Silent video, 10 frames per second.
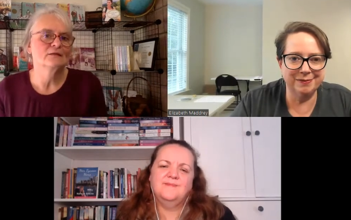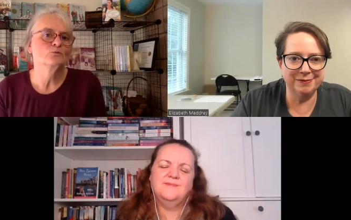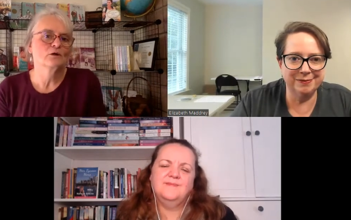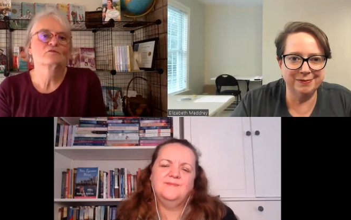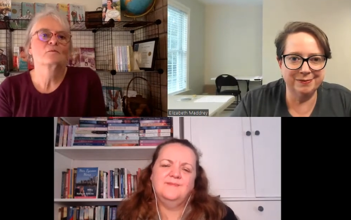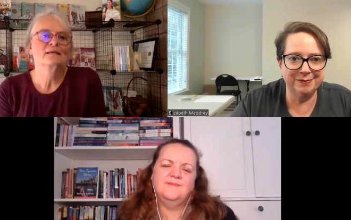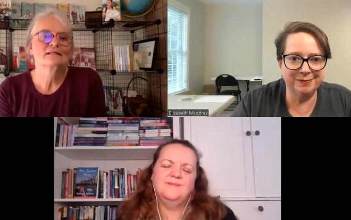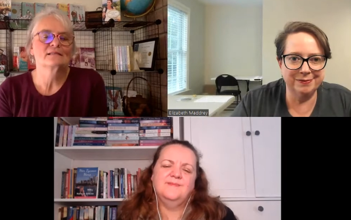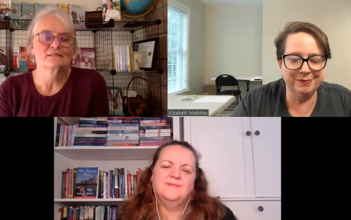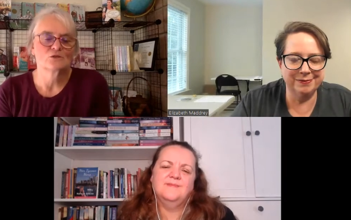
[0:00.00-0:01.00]
Speaker 1: did work for
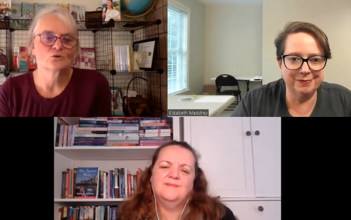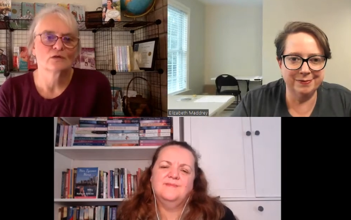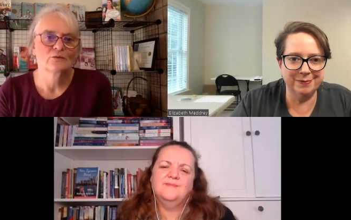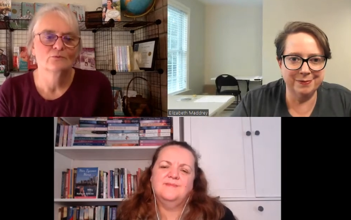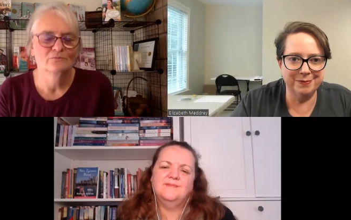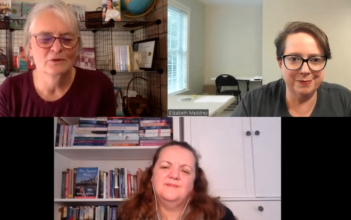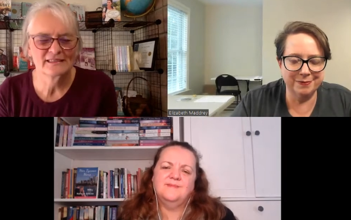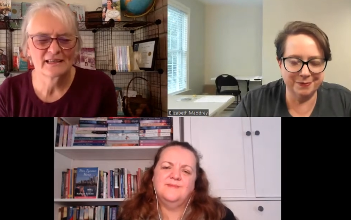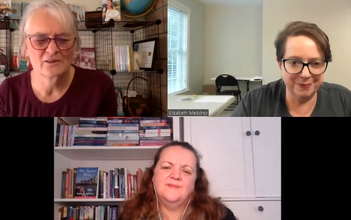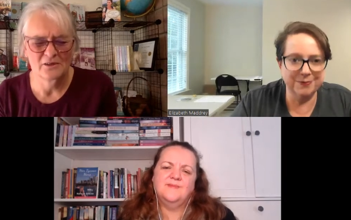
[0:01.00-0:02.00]
me as a story
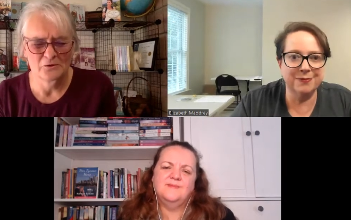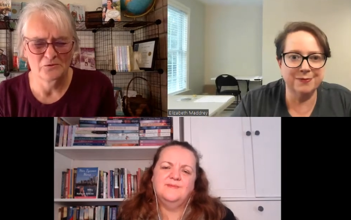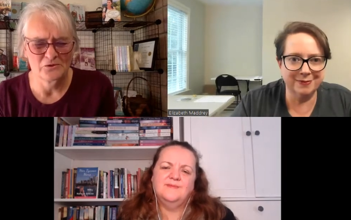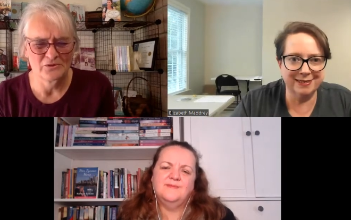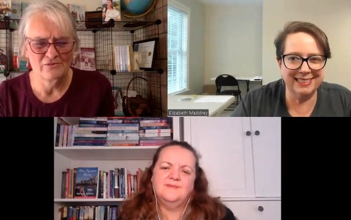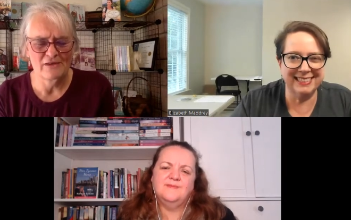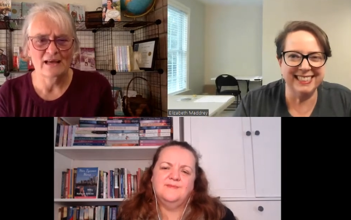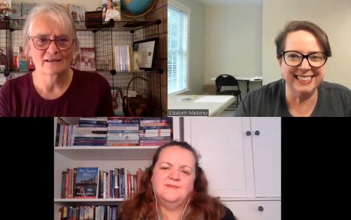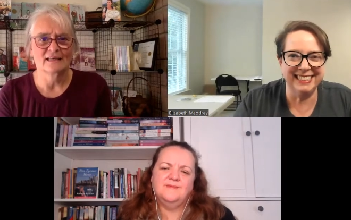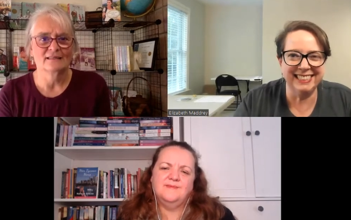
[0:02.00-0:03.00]
once I got over the
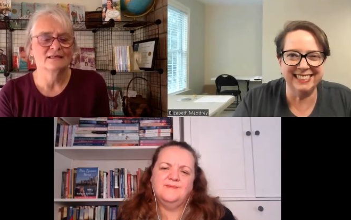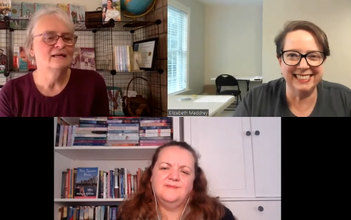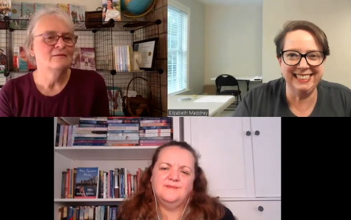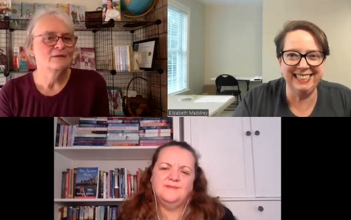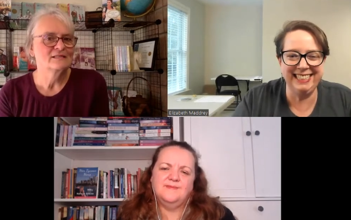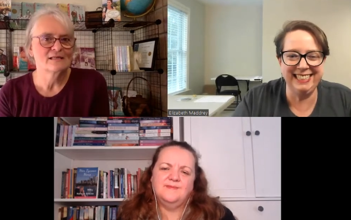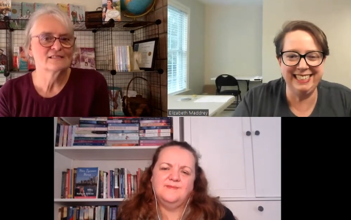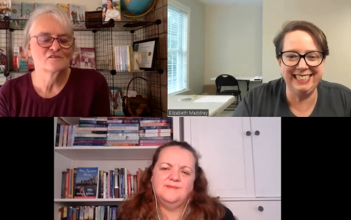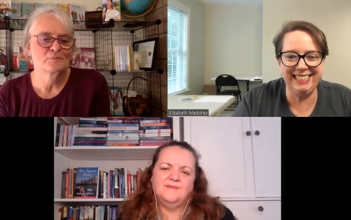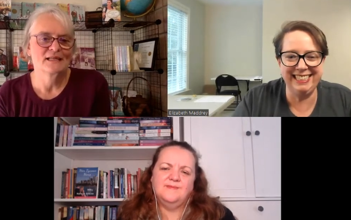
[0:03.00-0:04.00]
fact that my
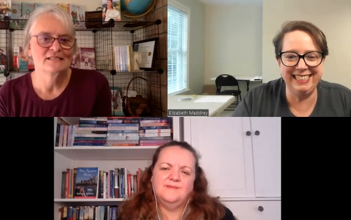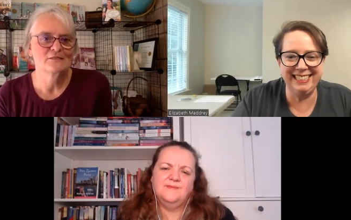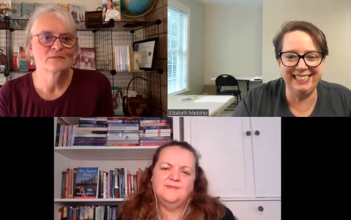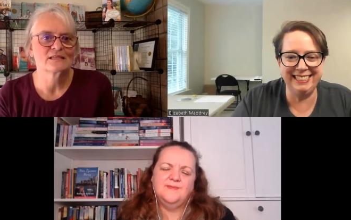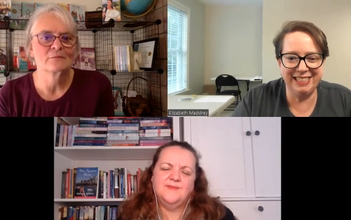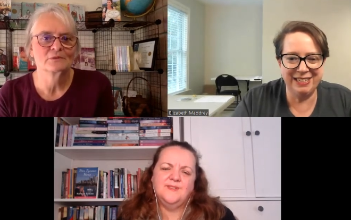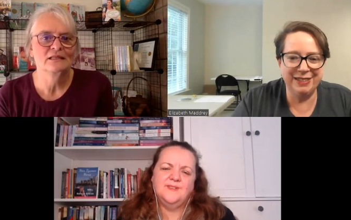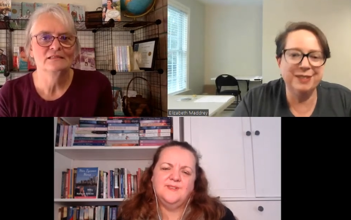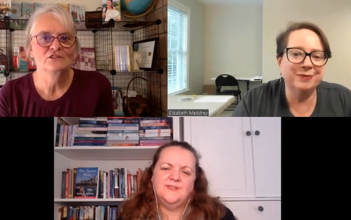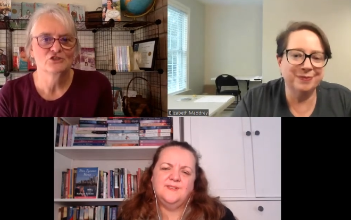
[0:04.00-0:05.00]
sense of place was
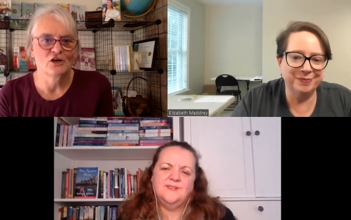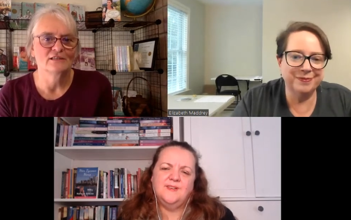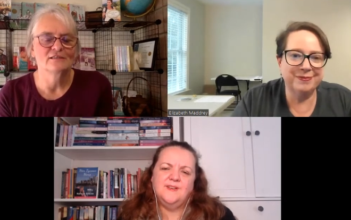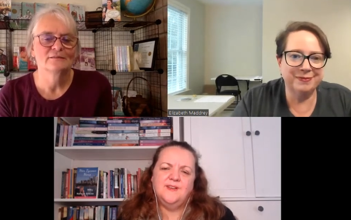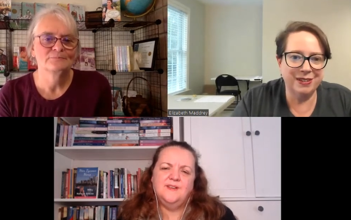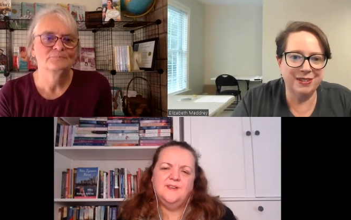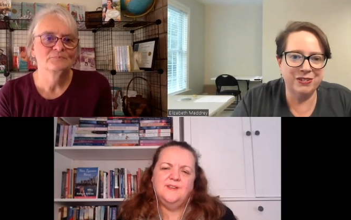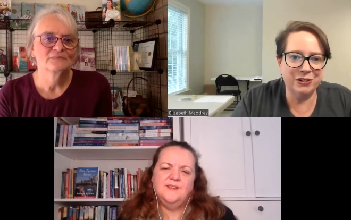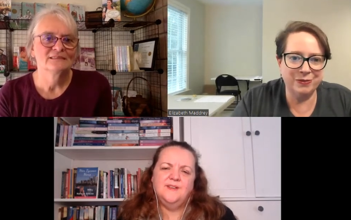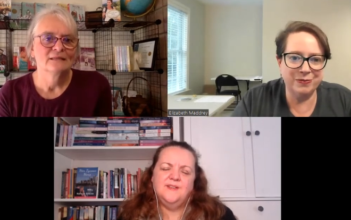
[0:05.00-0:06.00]
completely shot.
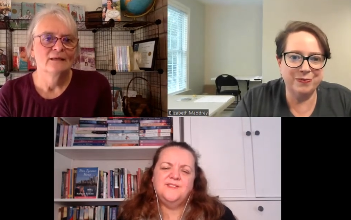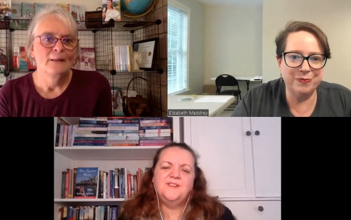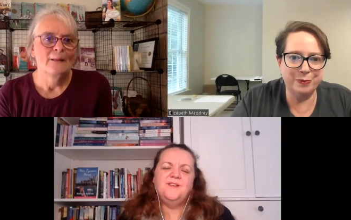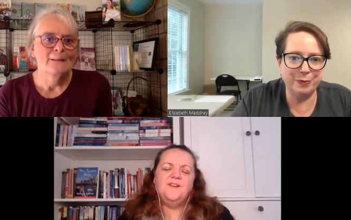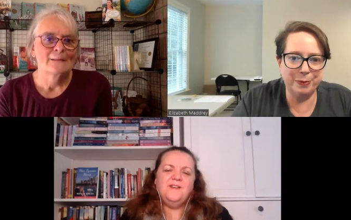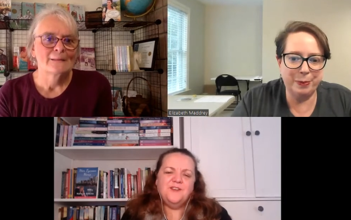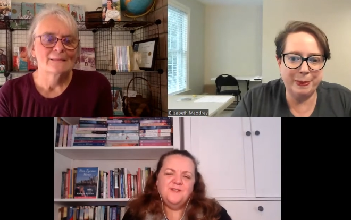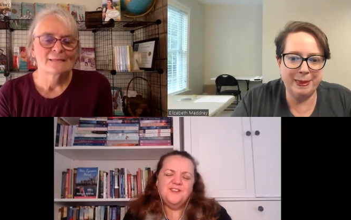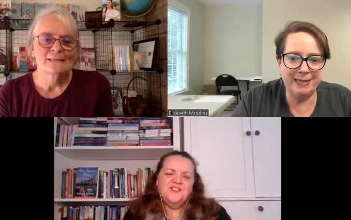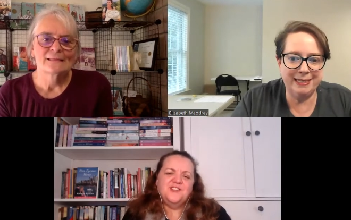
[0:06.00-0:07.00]
Speaker 2: Sure. So I have a
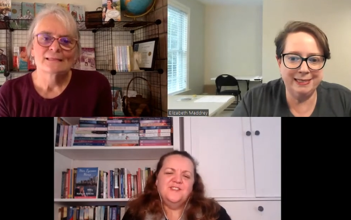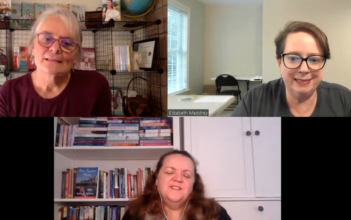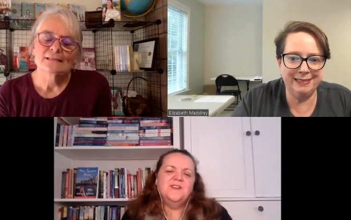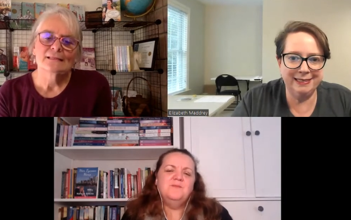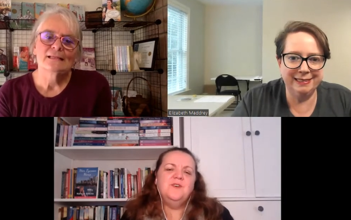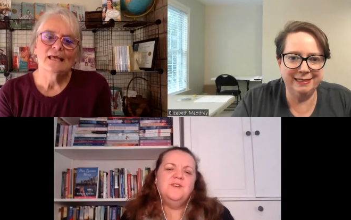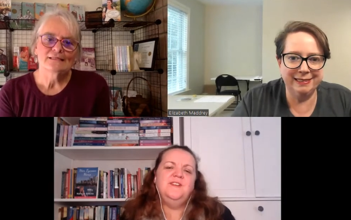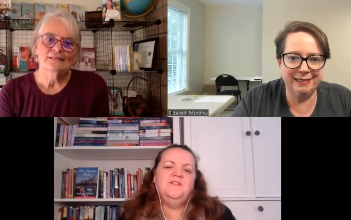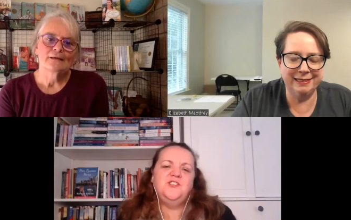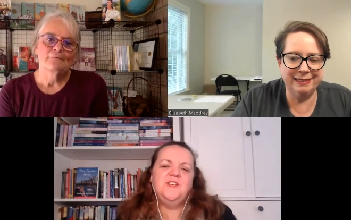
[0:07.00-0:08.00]
question. So
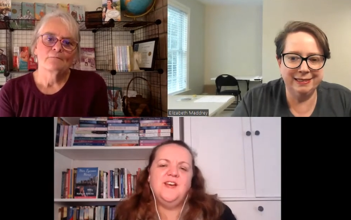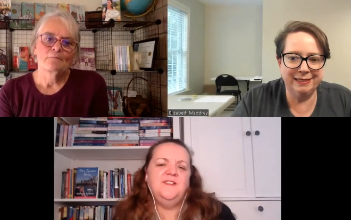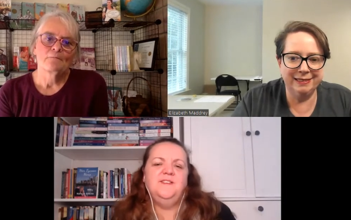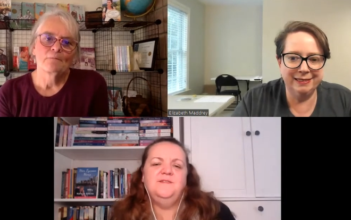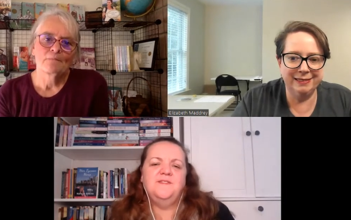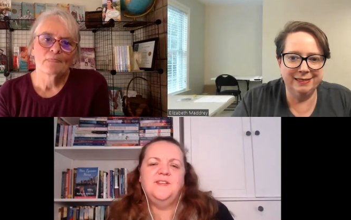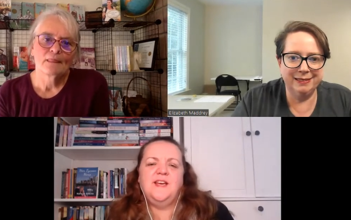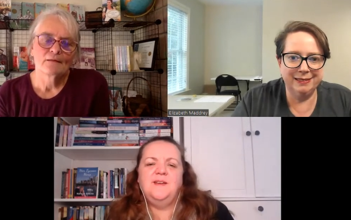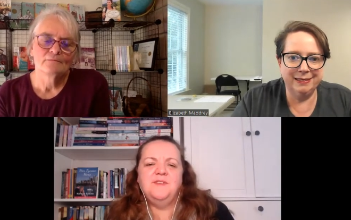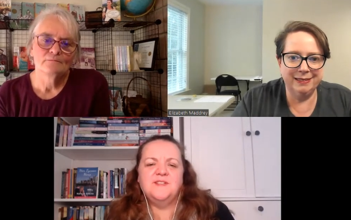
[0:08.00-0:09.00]
what if she hadn't have
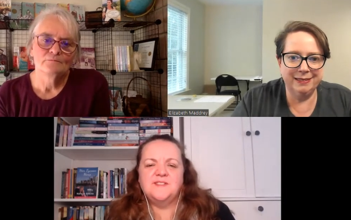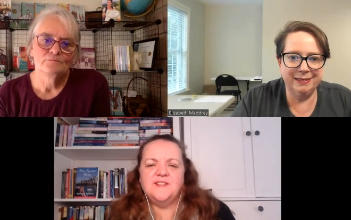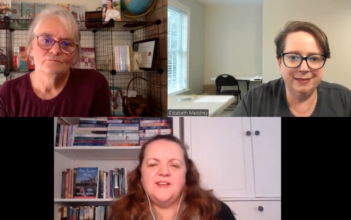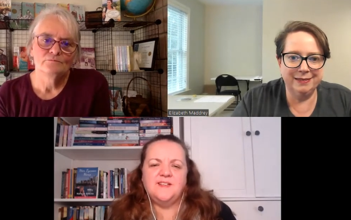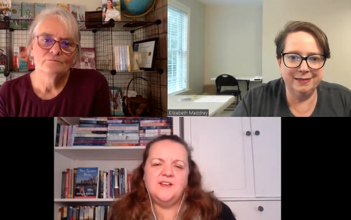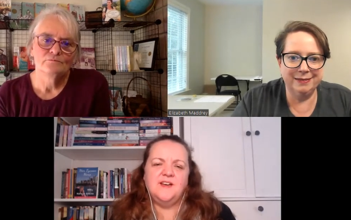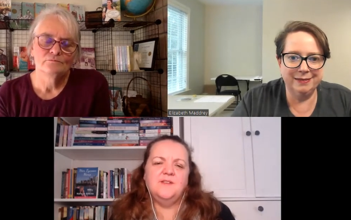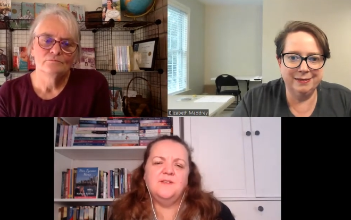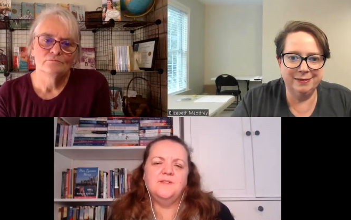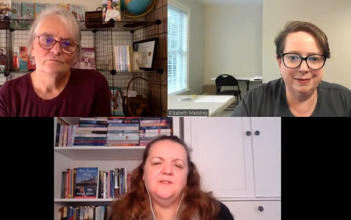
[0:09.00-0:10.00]
named it as Lake
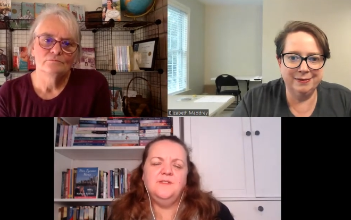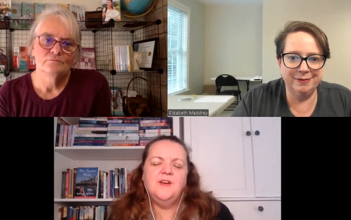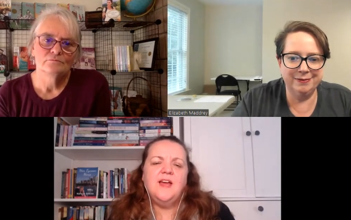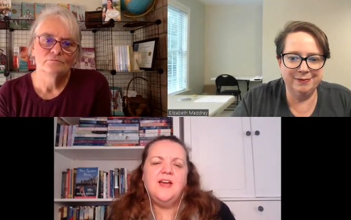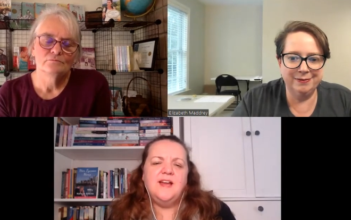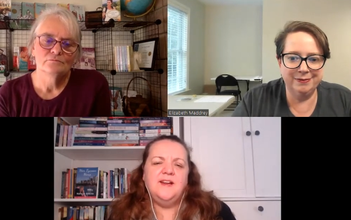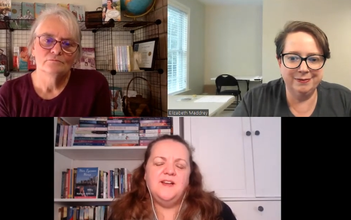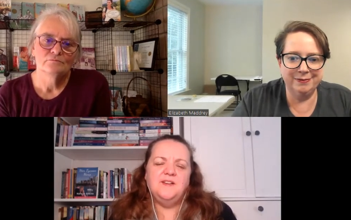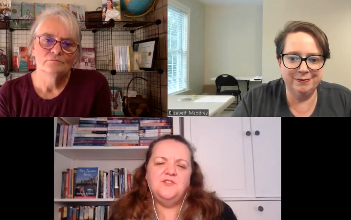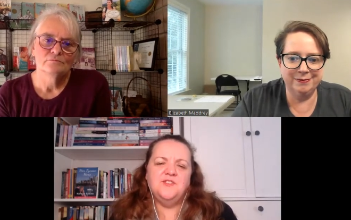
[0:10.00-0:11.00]
Tahoe and
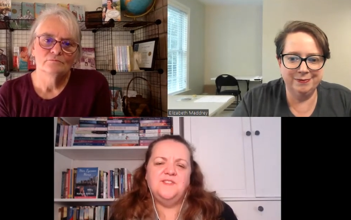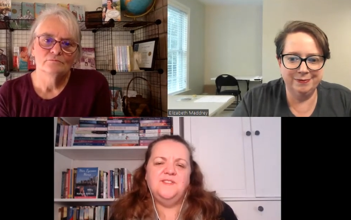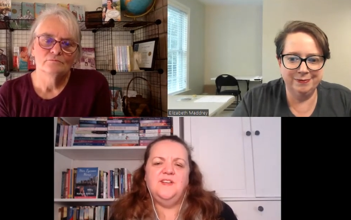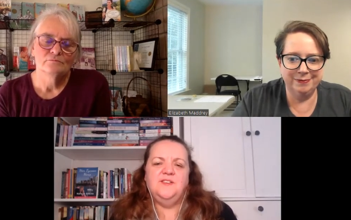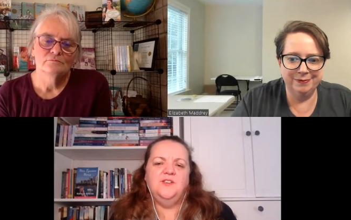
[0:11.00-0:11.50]
had have just said